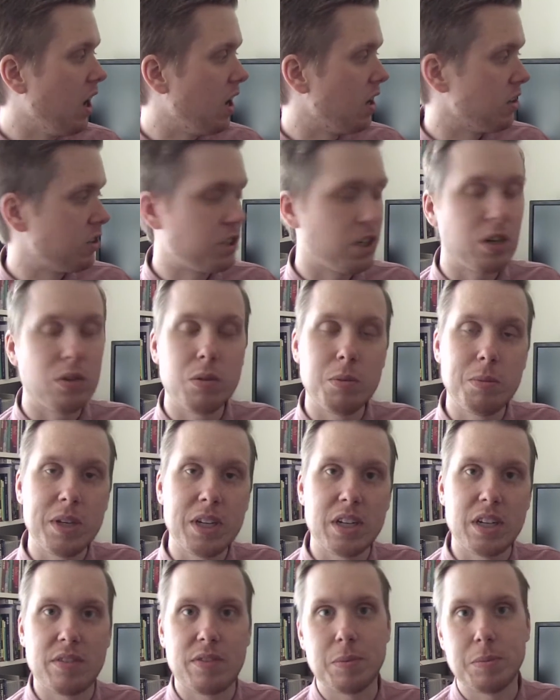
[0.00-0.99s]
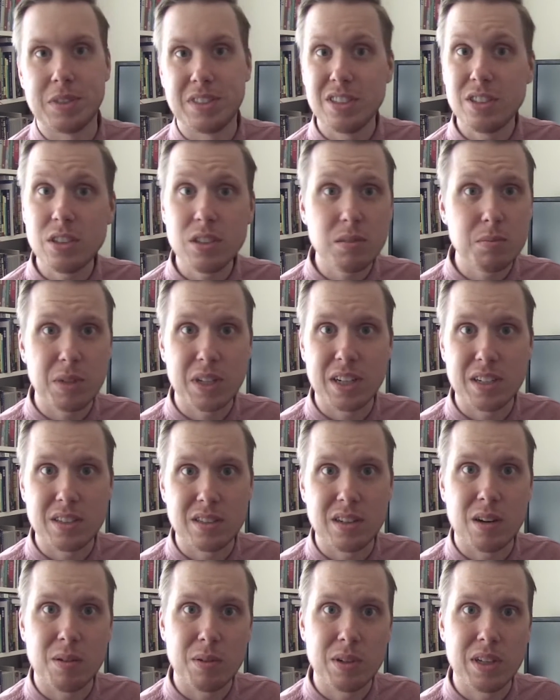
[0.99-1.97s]
Shutter would be in a different position, but that's
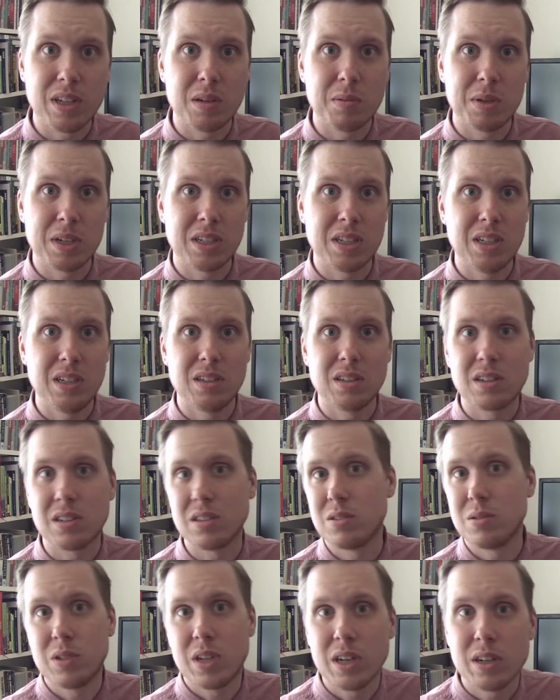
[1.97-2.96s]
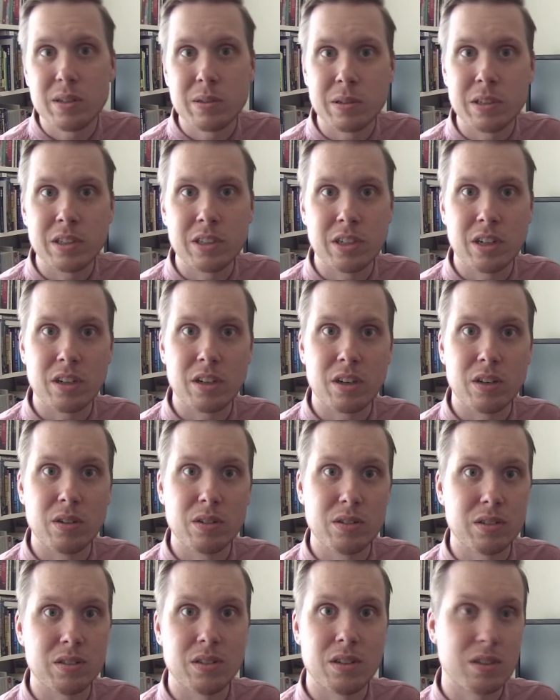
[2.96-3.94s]
not really a big deal because who cares where the shutter
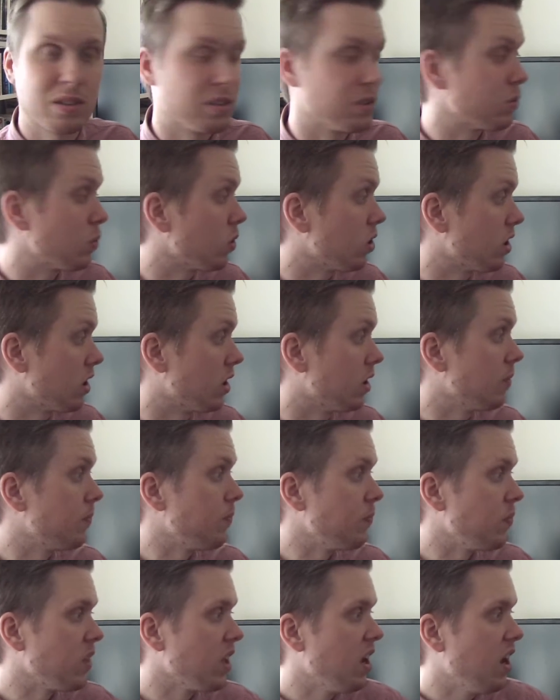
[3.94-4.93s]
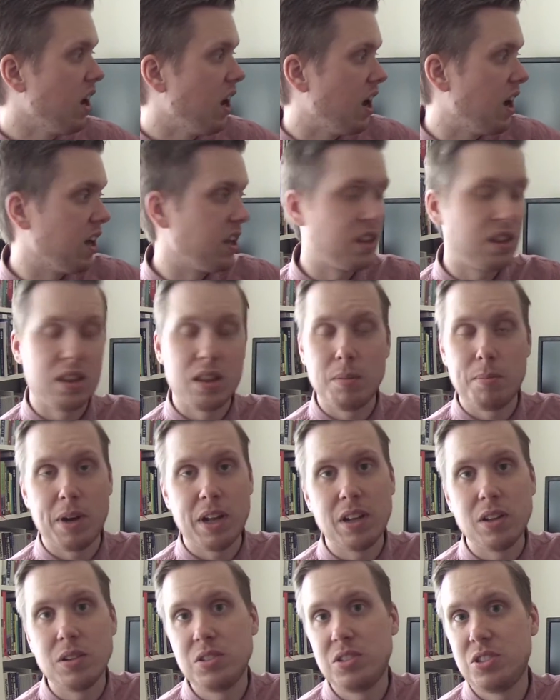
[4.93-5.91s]
goes as long as it's working. The
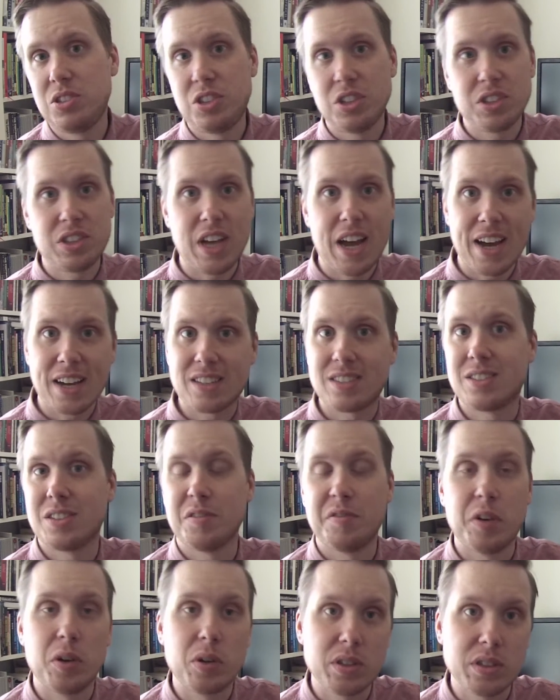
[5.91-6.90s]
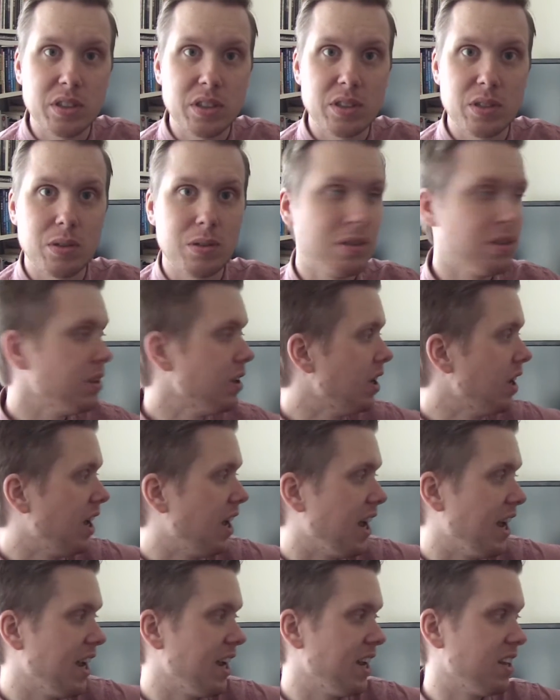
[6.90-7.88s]
bellows just acts as a focusing tool,
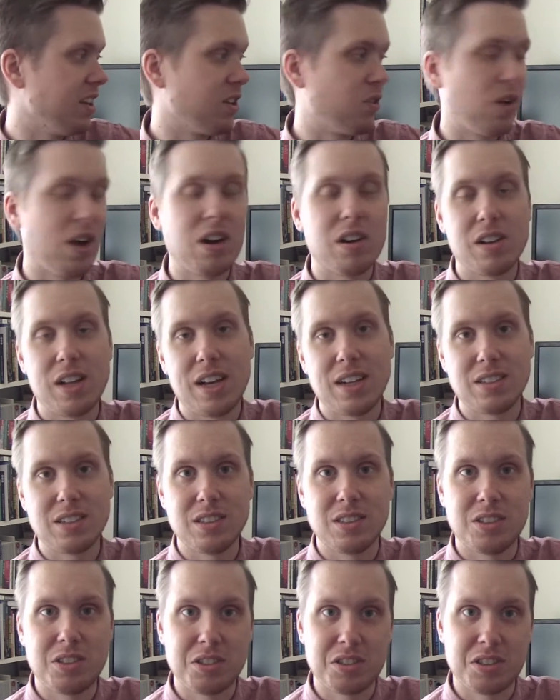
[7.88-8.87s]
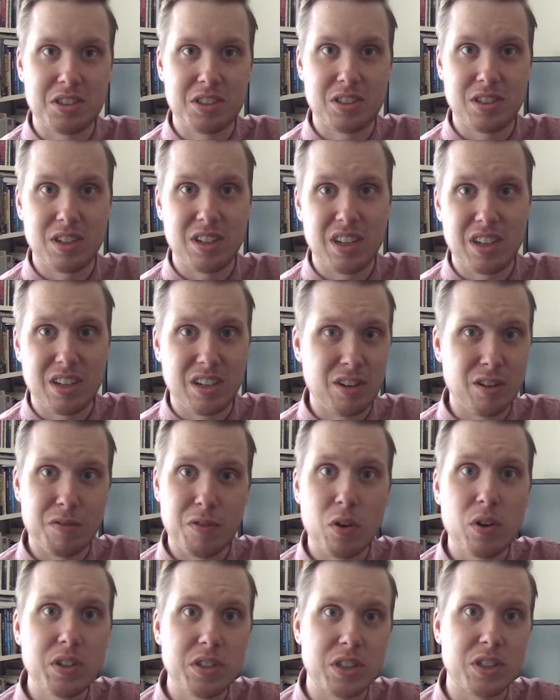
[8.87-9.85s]
and the ground glass is just your
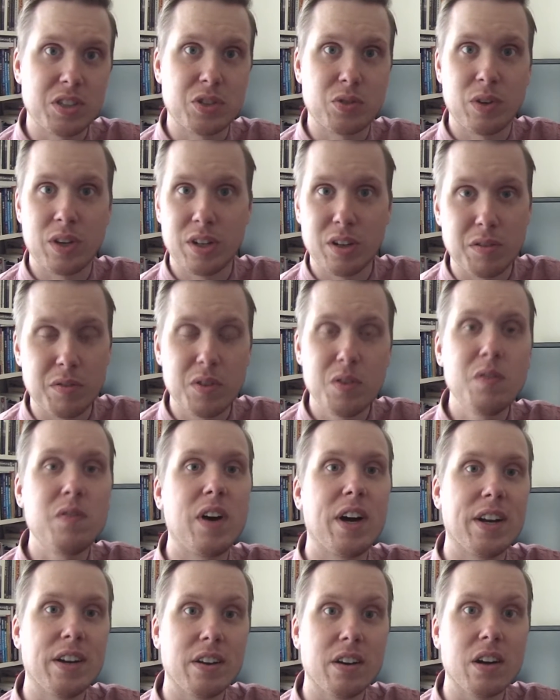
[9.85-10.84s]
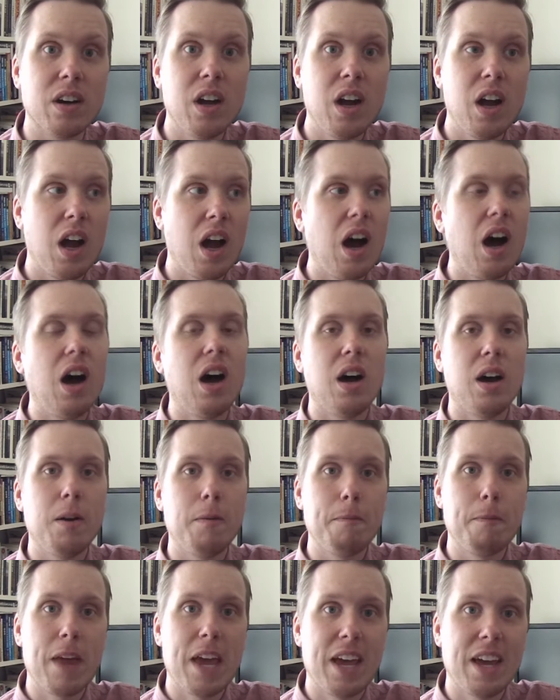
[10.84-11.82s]
focusing screen, your viewfinder.
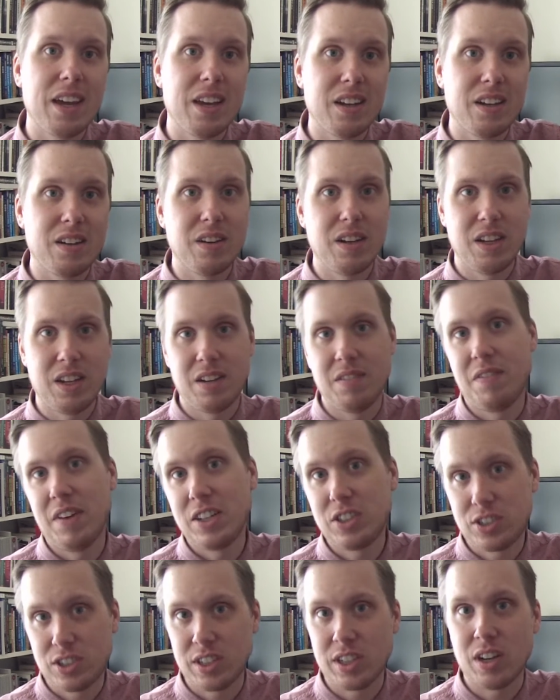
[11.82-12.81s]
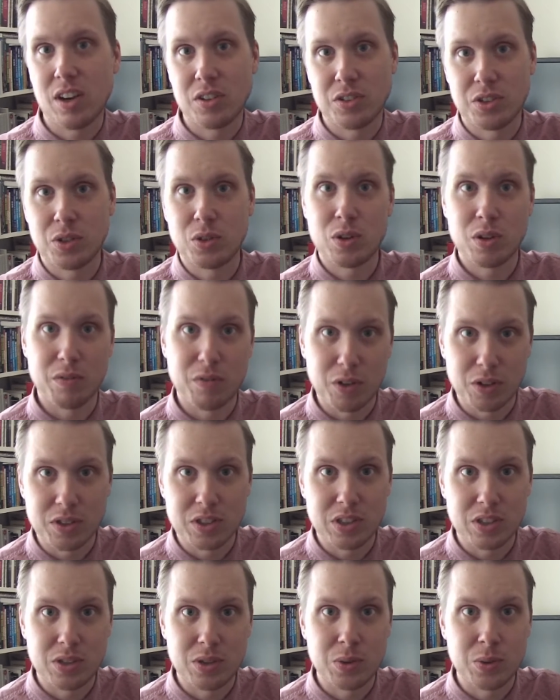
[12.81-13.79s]
And it eventually also converts
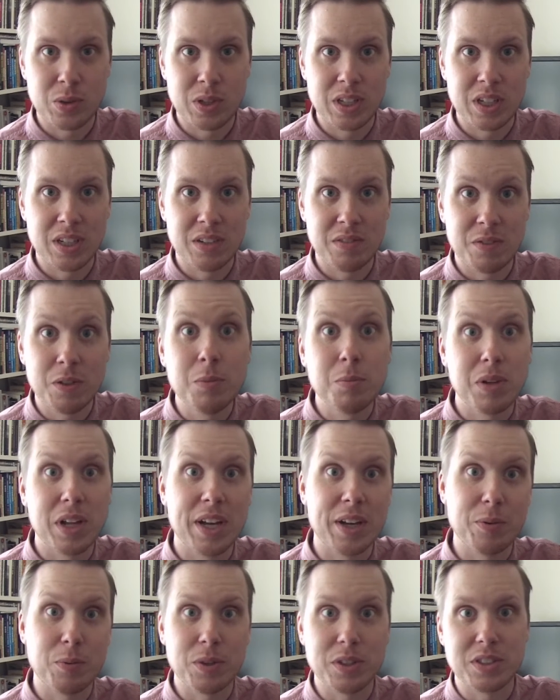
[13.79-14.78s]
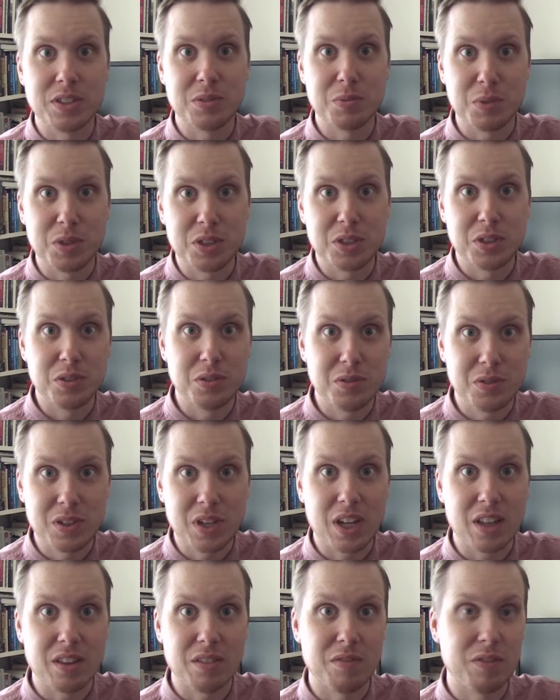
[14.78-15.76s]
into the film plane once you've
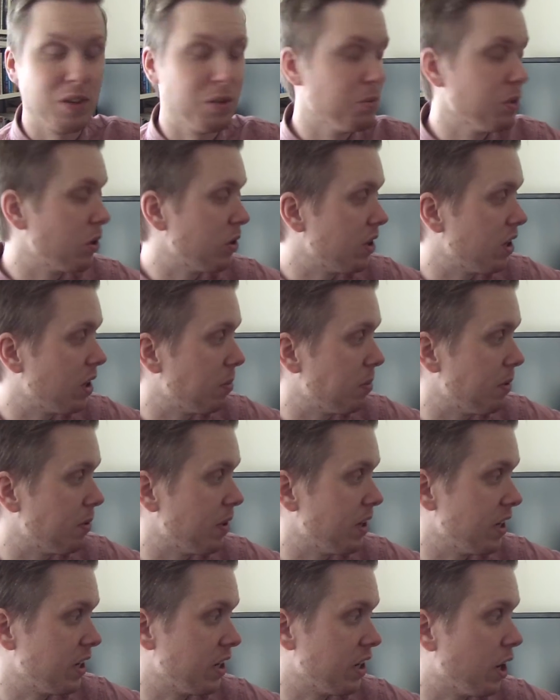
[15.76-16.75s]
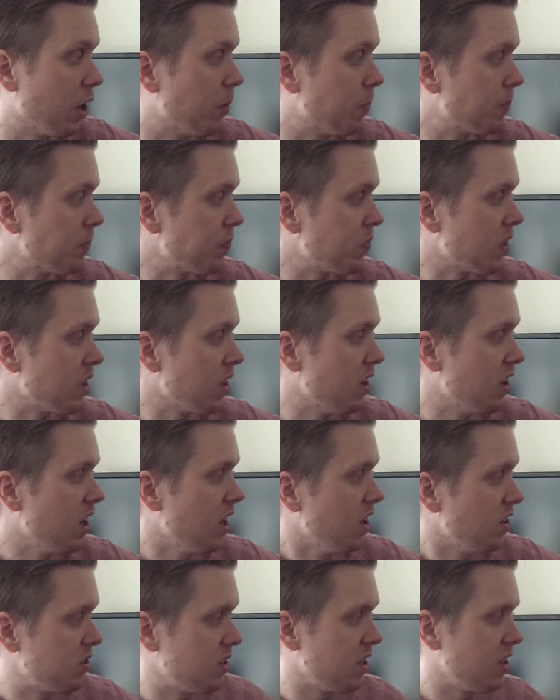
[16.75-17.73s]
got the film loaded up and ready to go.
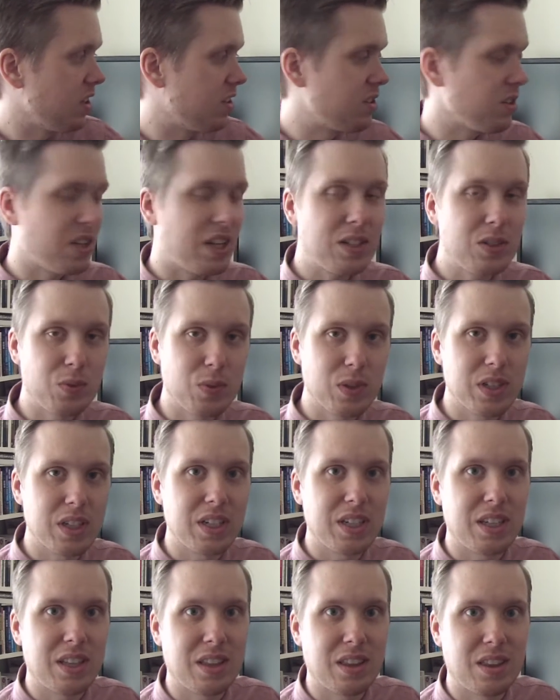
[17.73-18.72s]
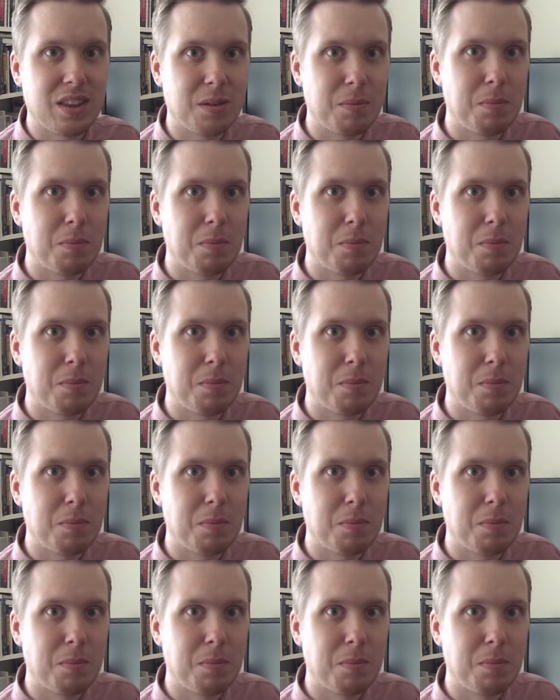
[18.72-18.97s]
So that's really the